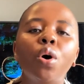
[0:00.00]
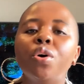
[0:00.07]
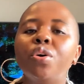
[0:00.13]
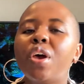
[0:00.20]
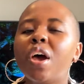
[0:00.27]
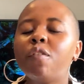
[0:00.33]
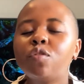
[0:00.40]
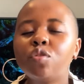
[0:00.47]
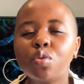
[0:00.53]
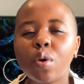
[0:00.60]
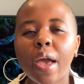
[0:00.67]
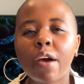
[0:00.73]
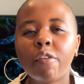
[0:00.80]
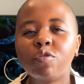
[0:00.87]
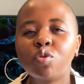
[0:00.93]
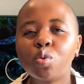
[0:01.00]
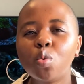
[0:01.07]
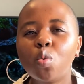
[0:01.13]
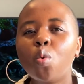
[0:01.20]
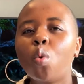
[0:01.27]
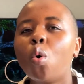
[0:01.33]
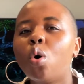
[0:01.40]
You have to have
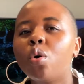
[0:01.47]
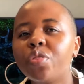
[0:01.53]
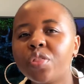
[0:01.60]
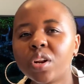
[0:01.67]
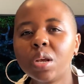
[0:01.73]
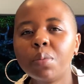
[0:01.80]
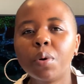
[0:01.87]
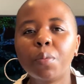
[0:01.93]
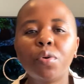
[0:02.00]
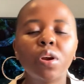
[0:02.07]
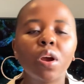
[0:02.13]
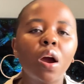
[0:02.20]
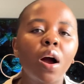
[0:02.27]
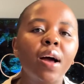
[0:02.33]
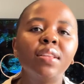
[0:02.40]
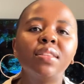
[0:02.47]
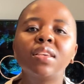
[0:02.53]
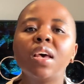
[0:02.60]
2 or 3 memory cards.